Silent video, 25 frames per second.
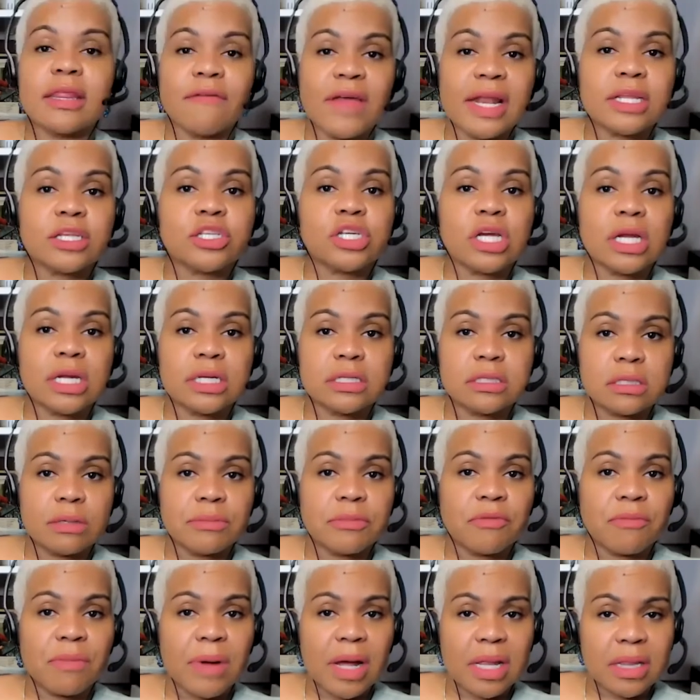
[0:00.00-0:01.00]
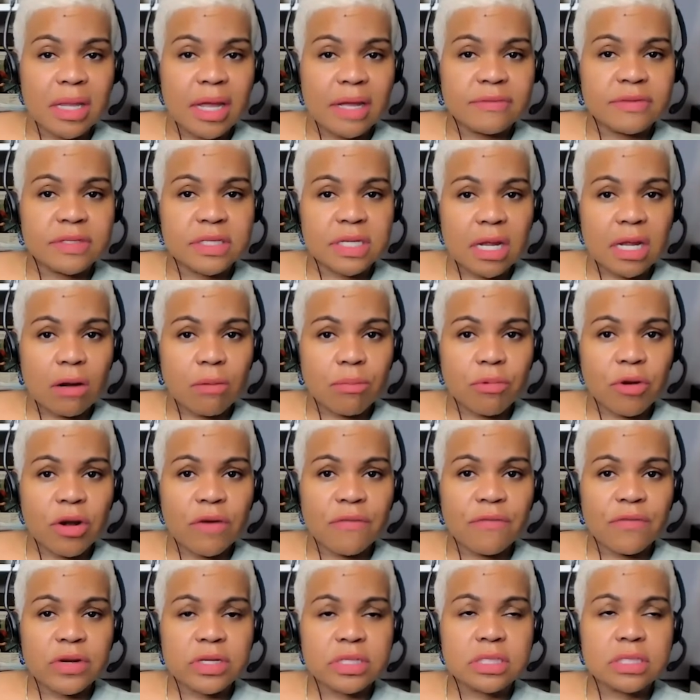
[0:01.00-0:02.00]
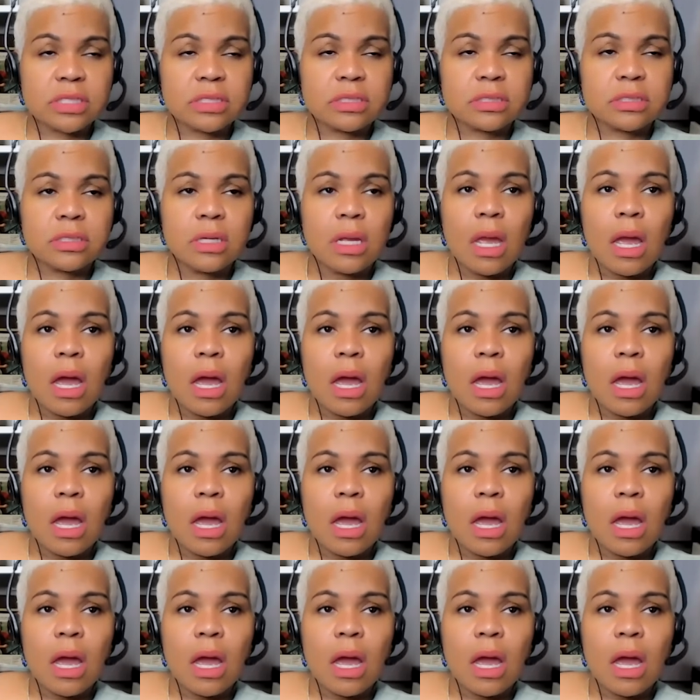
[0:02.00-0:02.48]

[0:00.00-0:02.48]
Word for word: had to change some of my lifestyle preferences